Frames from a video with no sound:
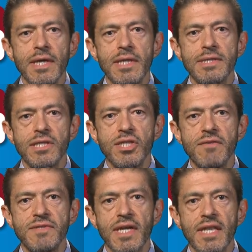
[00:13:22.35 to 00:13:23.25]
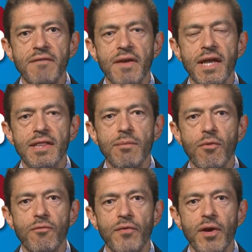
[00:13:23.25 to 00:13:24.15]
is achieved significantly
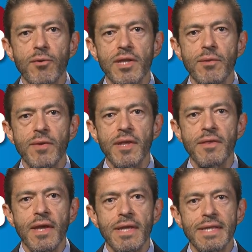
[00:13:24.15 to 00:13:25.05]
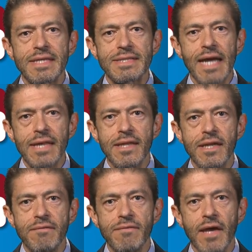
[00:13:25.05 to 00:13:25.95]
more frequently with
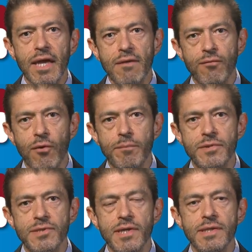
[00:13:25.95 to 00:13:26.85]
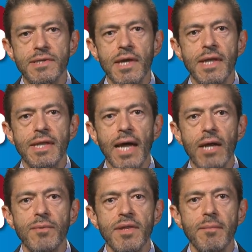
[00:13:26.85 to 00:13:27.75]
dasatinib, 84%,
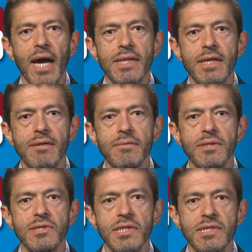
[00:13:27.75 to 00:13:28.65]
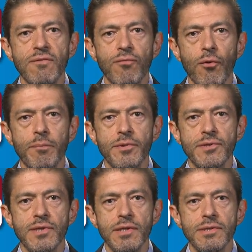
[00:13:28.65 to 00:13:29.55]
than with imatinib,
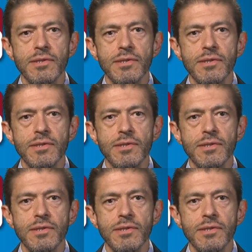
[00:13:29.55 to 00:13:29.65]
64%.